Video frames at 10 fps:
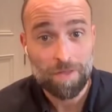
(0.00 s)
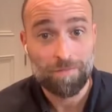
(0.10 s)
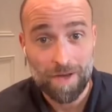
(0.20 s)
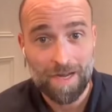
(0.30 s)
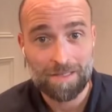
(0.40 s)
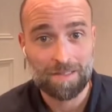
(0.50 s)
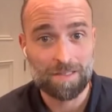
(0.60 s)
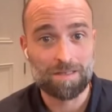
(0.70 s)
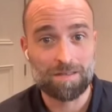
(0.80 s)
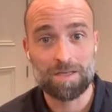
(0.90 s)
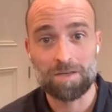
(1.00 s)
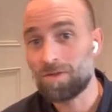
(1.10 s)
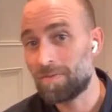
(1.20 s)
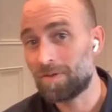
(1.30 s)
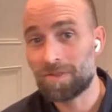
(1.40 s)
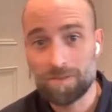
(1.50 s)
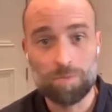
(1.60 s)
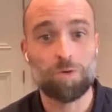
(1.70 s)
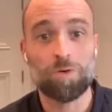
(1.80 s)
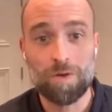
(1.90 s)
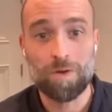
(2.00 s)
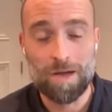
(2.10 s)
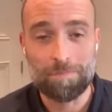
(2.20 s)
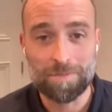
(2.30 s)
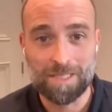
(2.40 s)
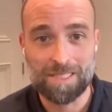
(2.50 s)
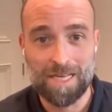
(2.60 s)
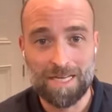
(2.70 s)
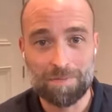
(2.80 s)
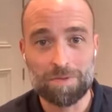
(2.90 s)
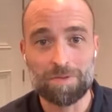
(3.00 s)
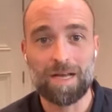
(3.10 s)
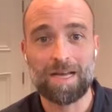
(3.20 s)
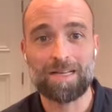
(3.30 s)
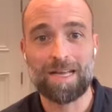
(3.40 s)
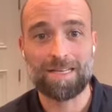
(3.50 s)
the fact that new build is more sustainable and